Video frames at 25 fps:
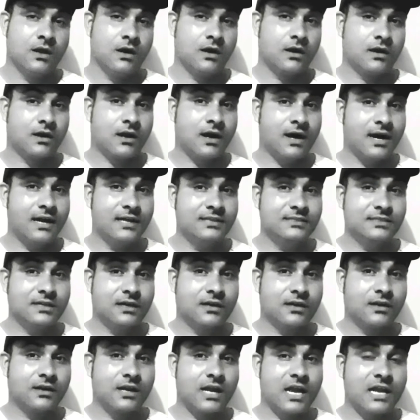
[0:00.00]
Her eyes
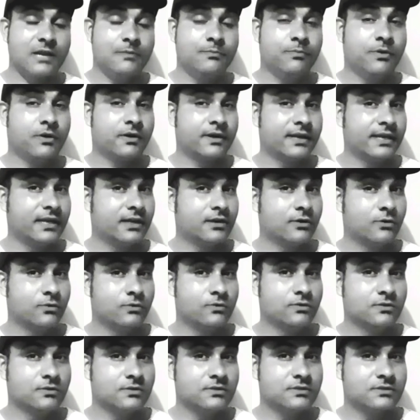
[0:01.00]
are like burning
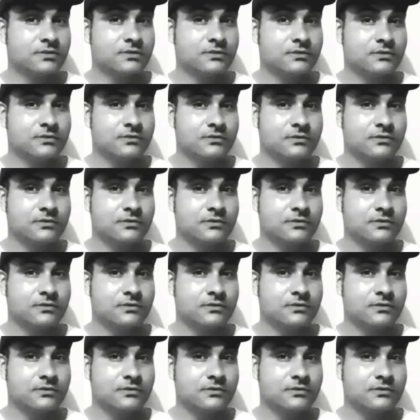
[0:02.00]
coals.